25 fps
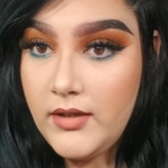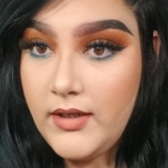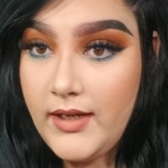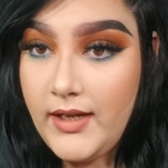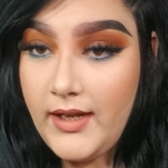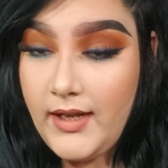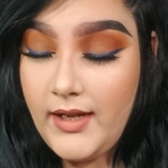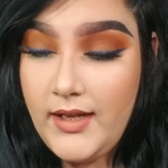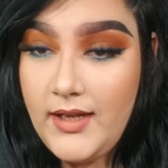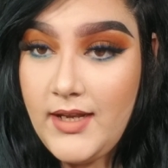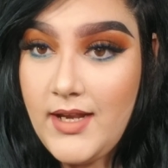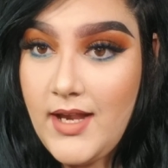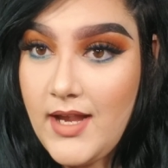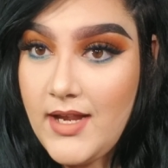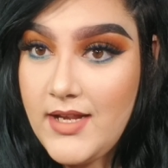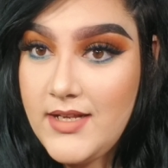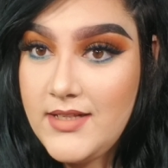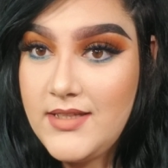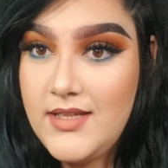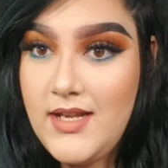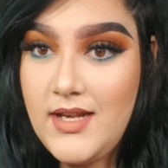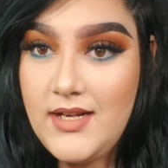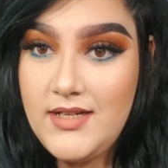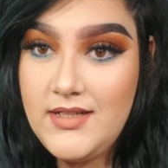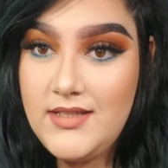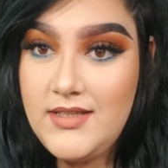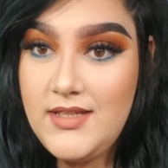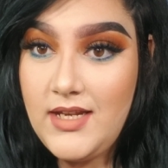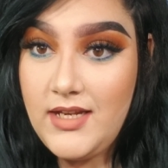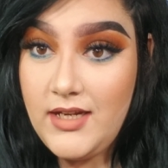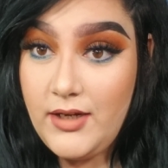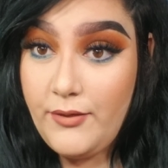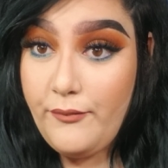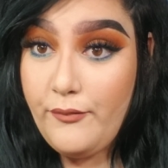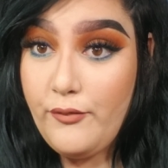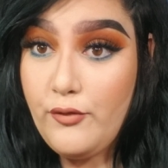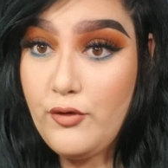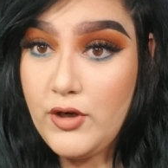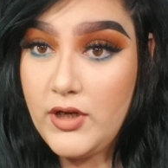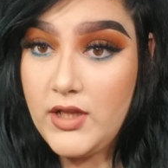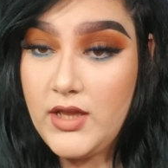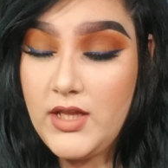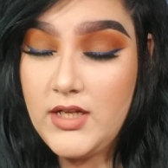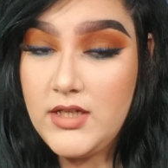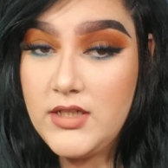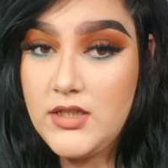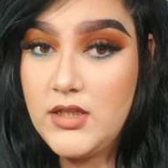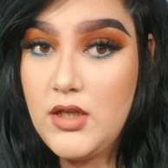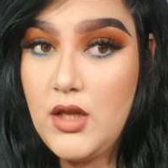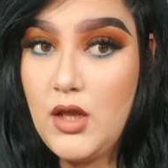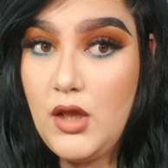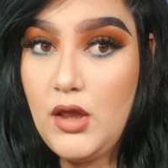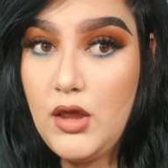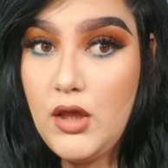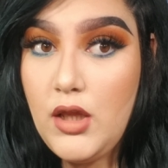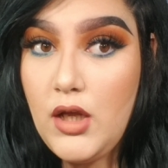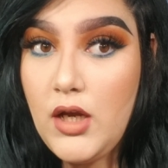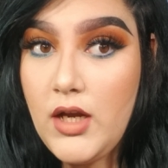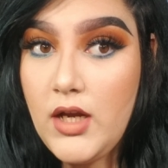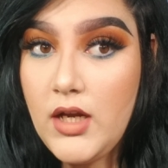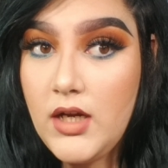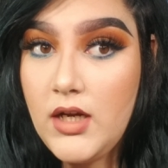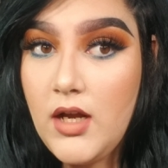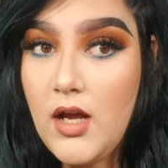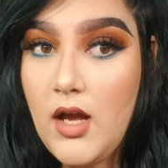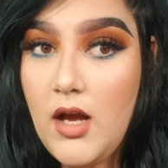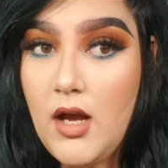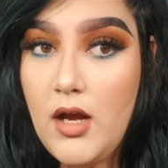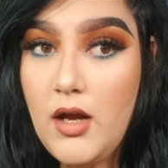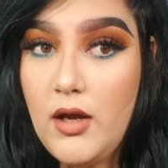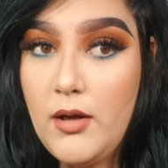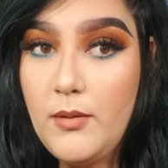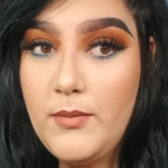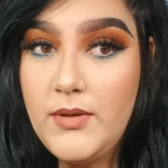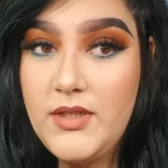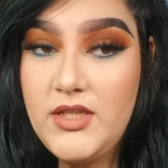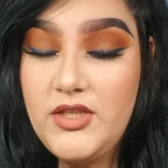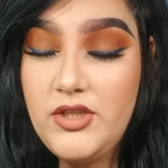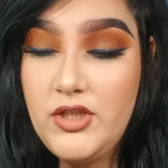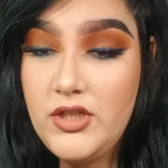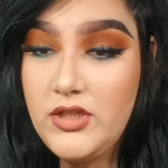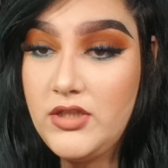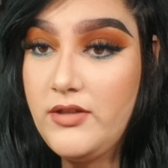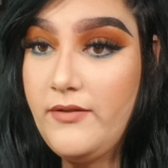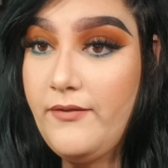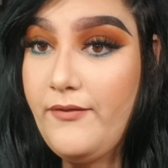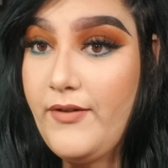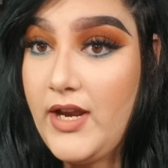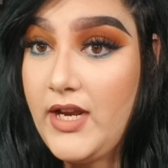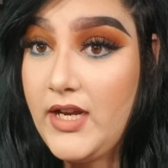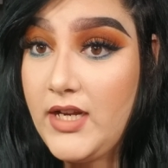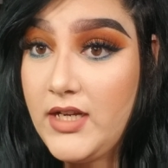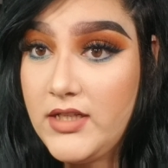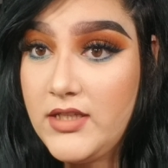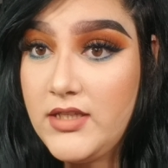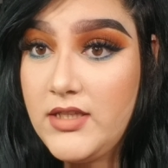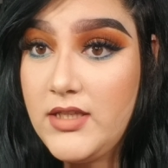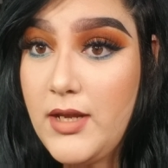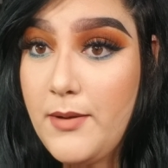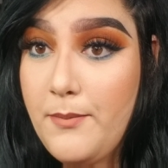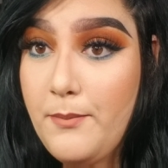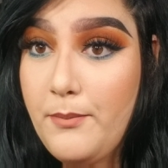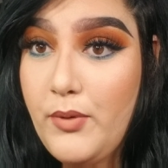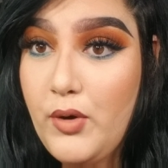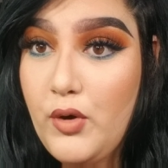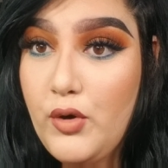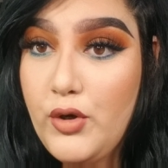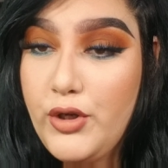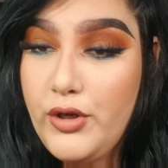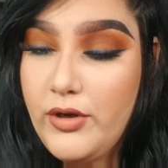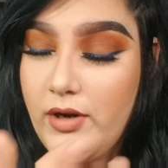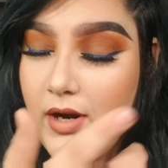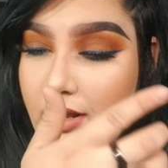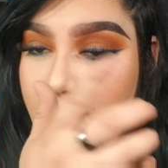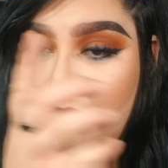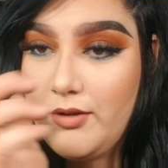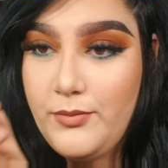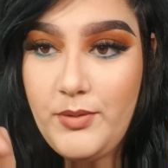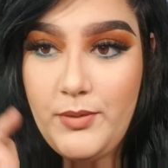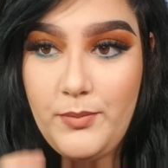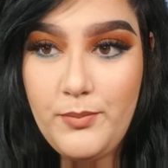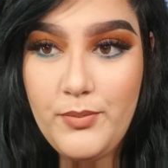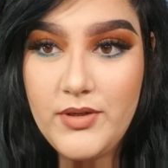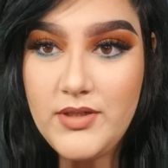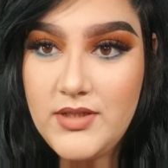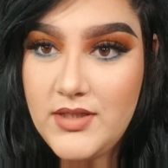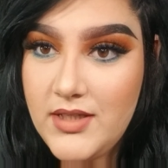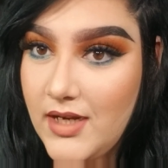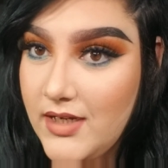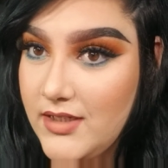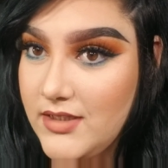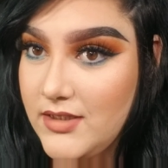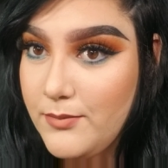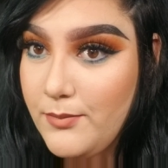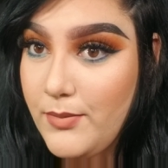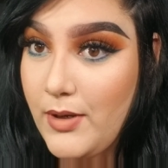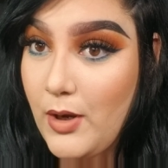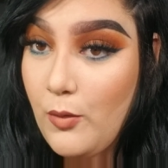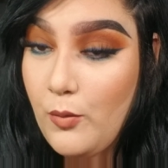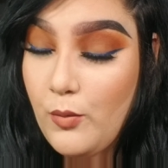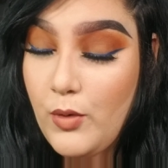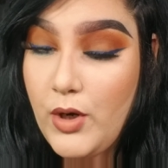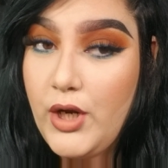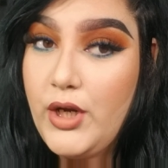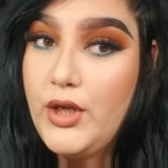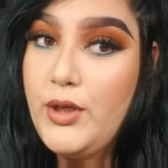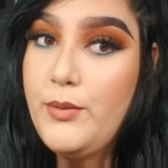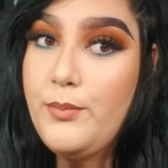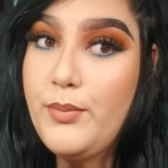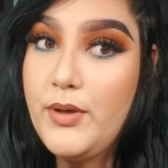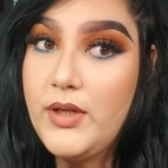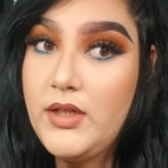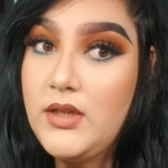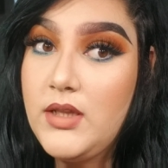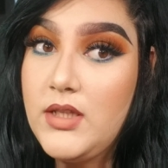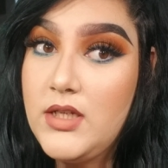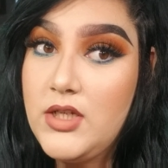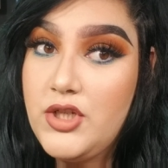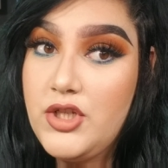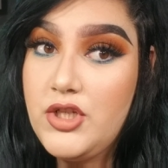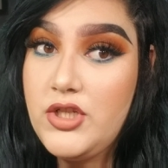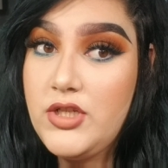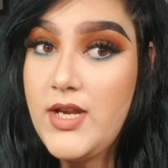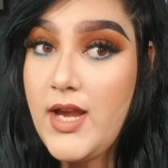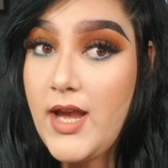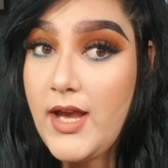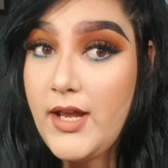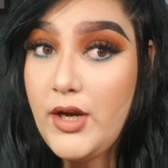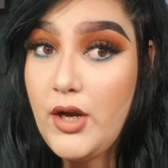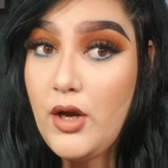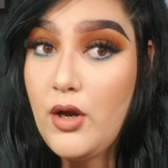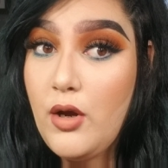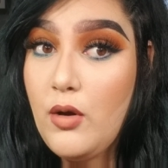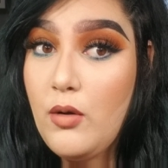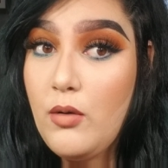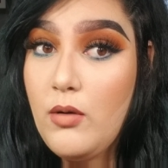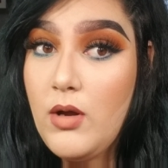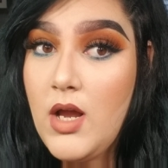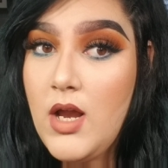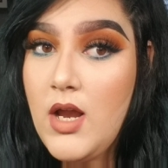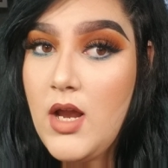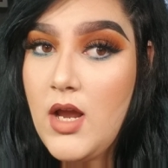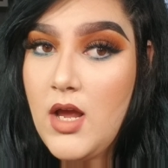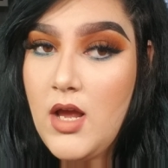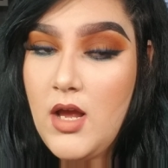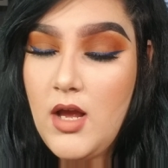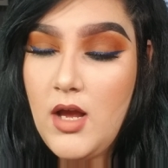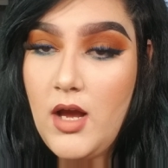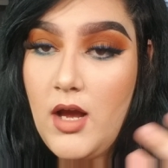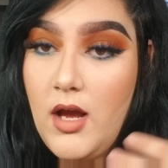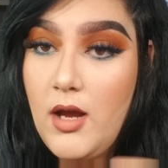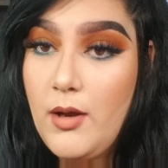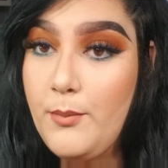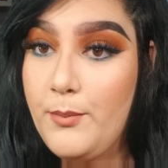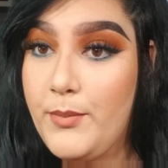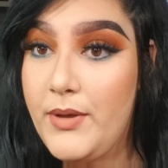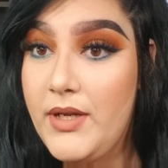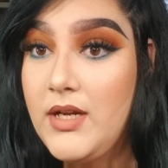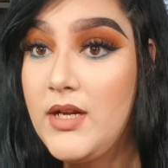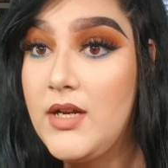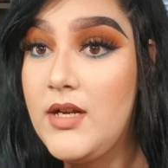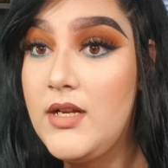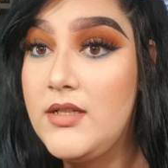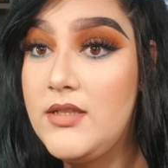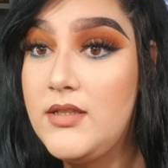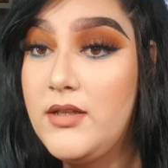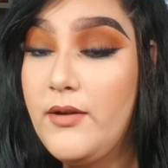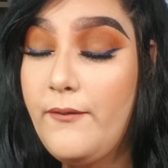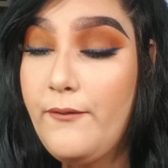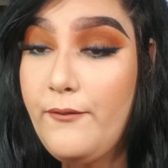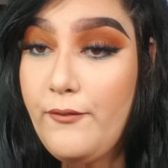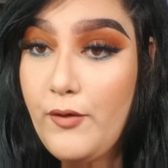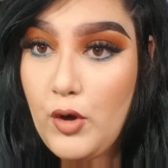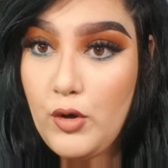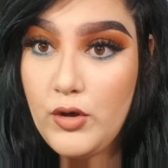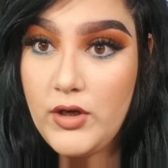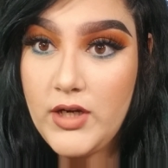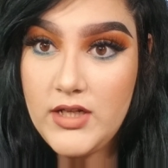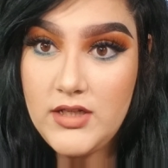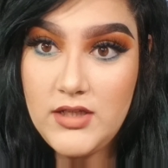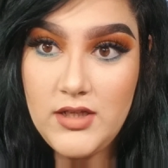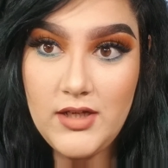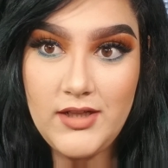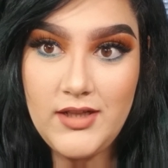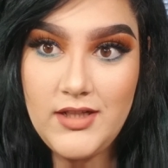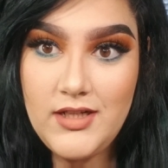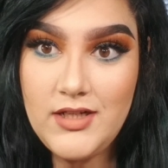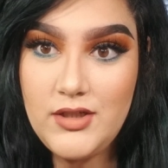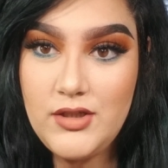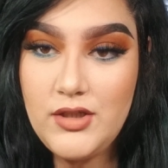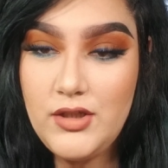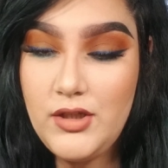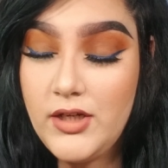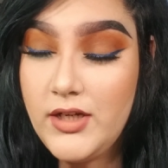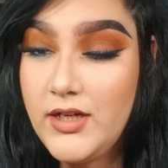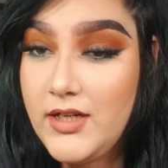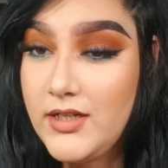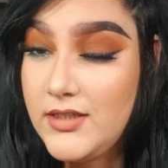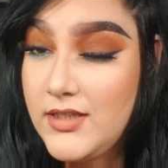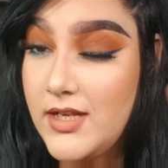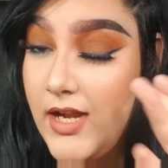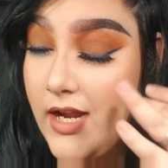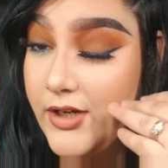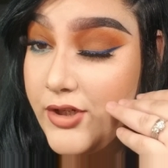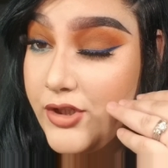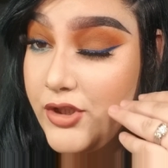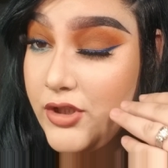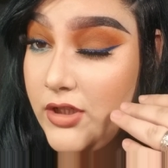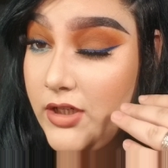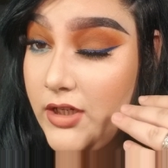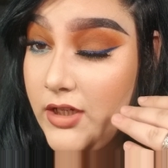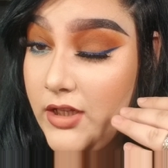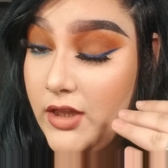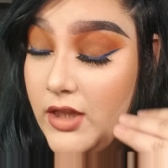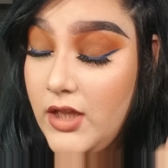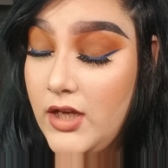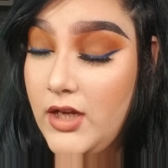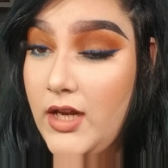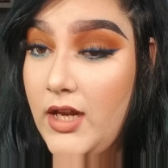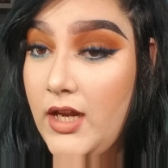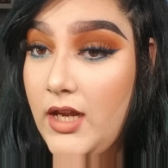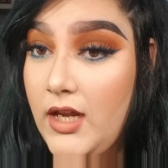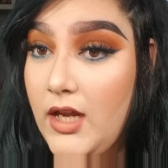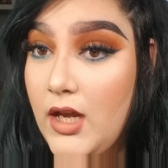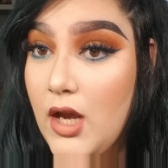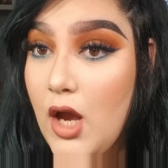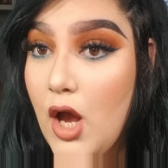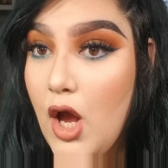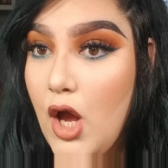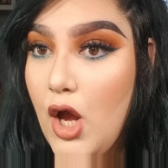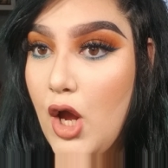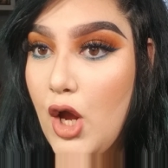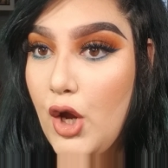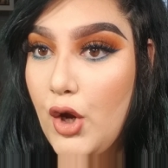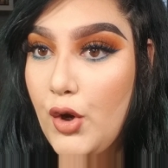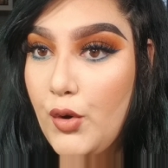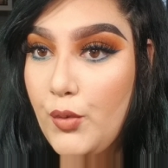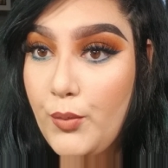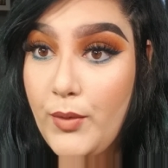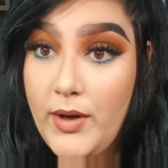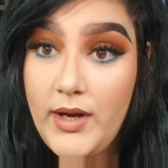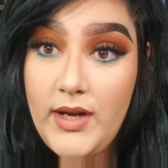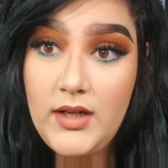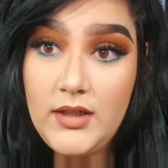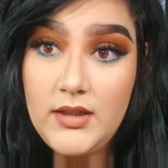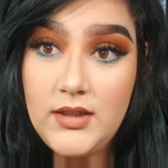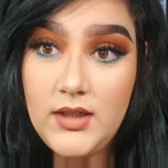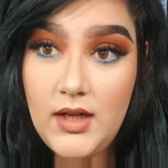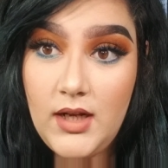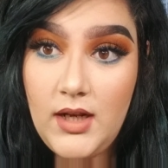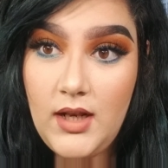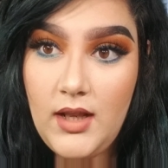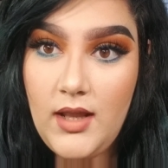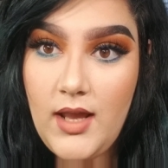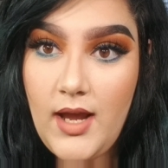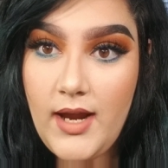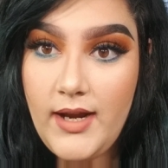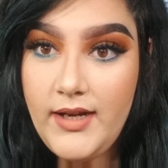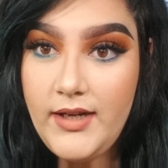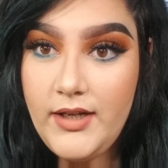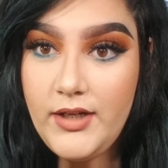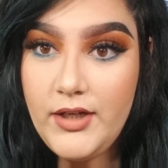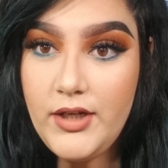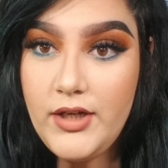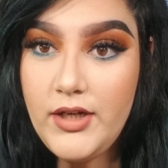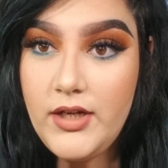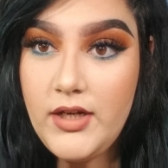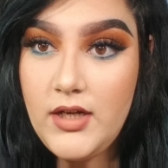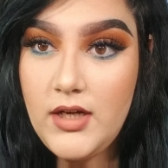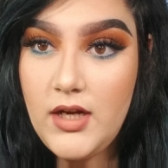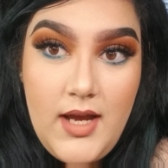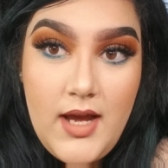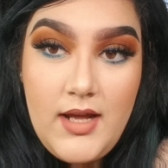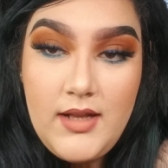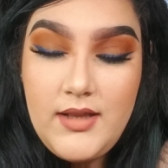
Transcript: Hey guys, that is it for this look. It's just a very simple, you don't have to be precise about where you put the shadow, because the focus on this look is actually the winged liner.